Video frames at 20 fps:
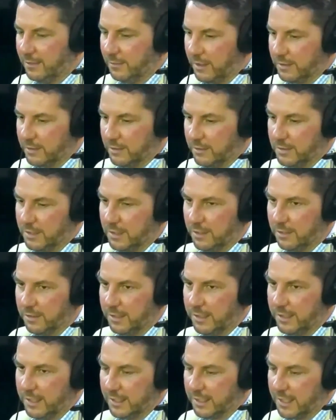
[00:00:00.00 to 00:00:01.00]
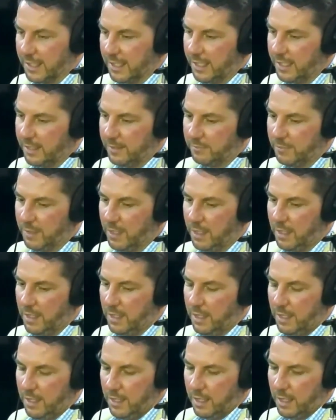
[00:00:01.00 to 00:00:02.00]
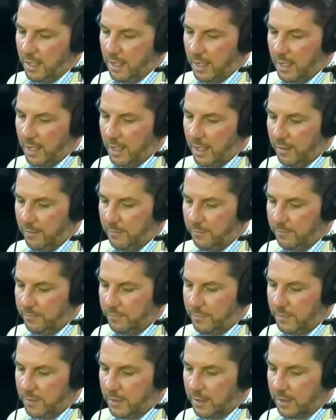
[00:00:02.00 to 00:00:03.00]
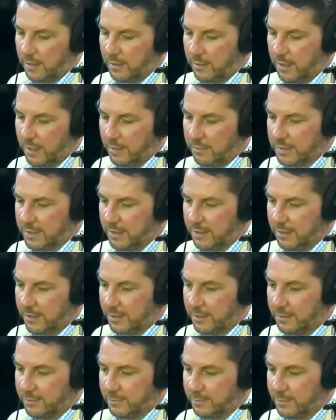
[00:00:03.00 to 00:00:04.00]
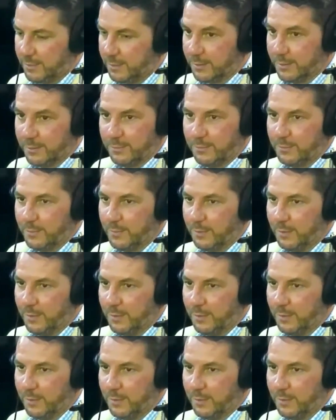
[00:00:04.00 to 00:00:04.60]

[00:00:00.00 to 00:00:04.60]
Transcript: rossocre.com. Obviously you can just